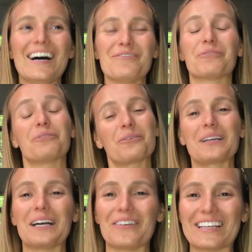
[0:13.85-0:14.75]
Before we
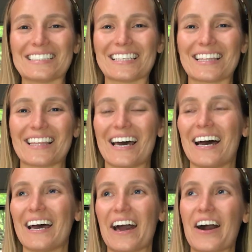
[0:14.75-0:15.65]
go into
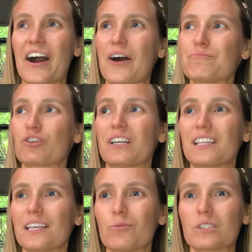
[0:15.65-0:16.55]
that, I'm trying to
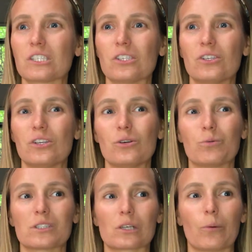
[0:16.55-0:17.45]
think what's new,
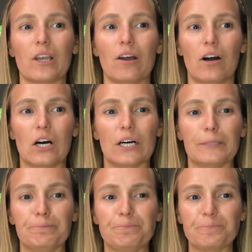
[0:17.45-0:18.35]
what's going
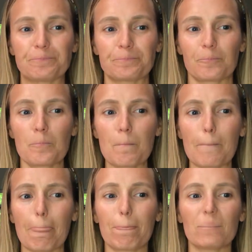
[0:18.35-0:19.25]
on.
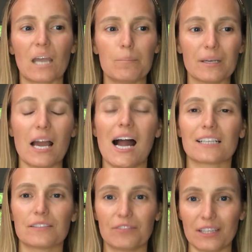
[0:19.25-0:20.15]
I've been
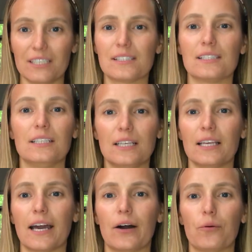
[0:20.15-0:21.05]
actively
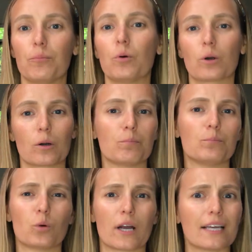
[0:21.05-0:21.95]
seeking out
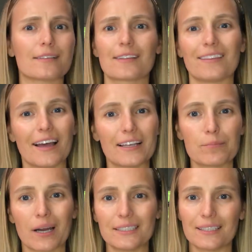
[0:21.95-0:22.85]
more, I guess,
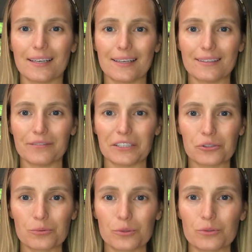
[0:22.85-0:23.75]
like-minded
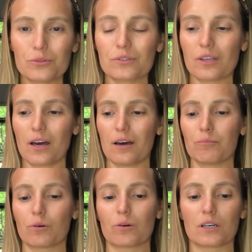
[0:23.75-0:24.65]
individuals,
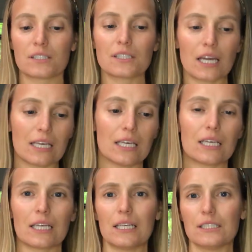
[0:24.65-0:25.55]
more
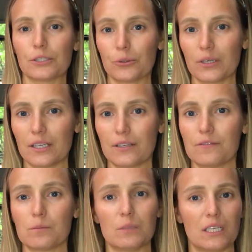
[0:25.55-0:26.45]
psychic,
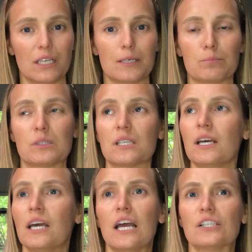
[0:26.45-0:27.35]
intuitives, mediums,
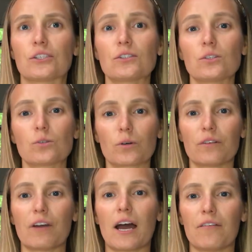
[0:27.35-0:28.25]
just to sort
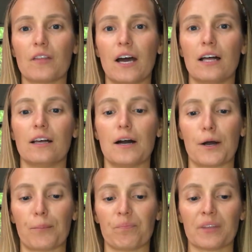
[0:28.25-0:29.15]
of have
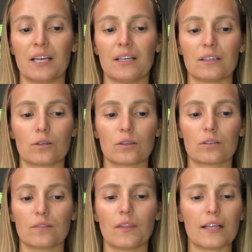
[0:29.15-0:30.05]

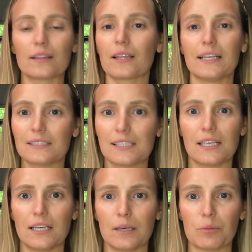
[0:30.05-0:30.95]
that like
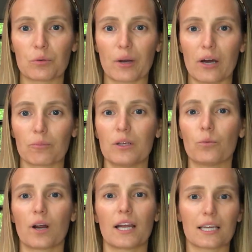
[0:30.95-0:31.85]
team around me
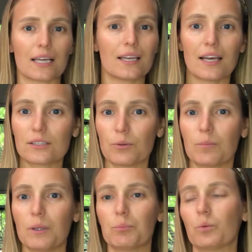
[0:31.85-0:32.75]
where I can connect with
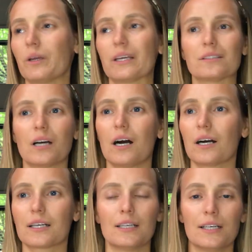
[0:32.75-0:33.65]
people, we can
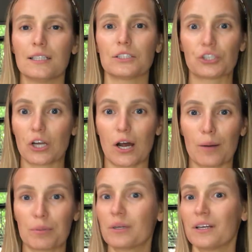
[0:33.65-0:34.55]
talk,
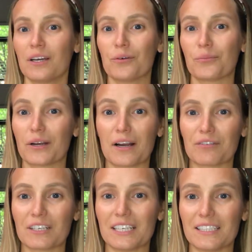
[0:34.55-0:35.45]
shop,
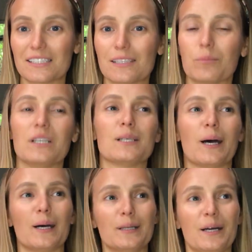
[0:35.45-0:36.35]
whatever needs to be
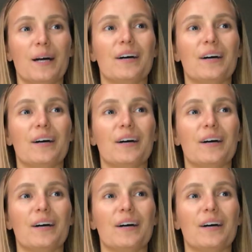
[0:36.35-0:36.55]
done.